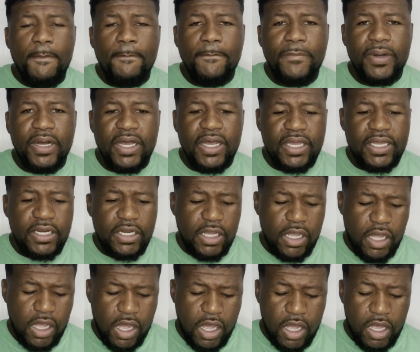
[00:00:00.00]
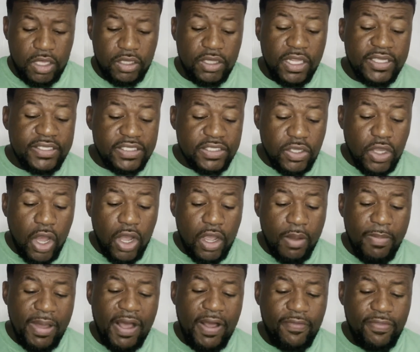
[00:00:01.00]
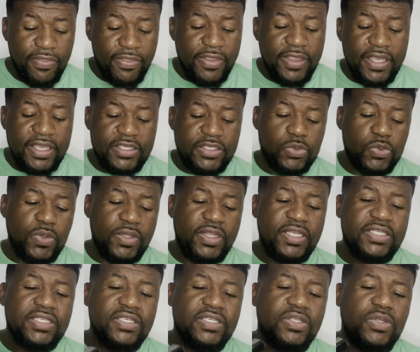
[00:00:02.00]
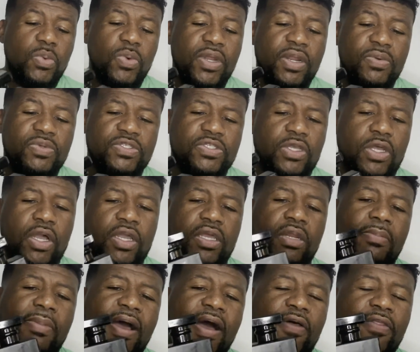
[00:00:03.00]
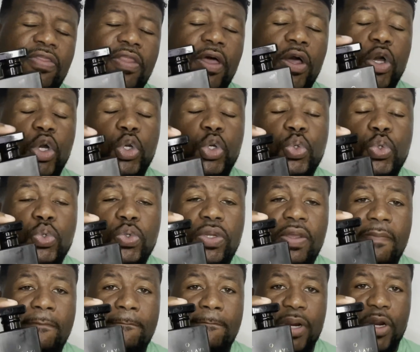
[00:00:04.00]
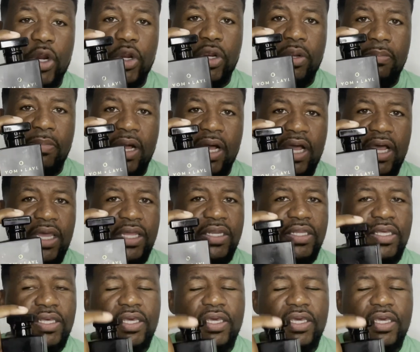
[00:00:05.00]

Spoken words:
But let's talk about this one. This is the one I was talking about, the Oud and Bergamont.